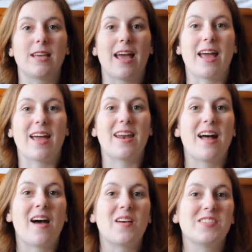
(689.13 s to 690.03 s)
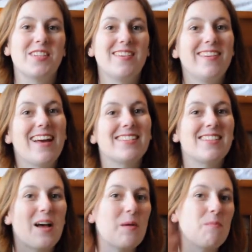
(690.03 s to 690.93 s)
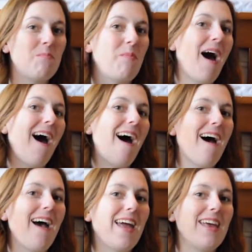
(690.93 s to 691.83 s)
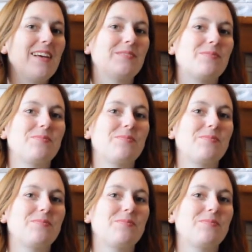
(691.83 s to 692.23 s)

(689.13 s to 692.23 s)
and I'll see you next time. Bye!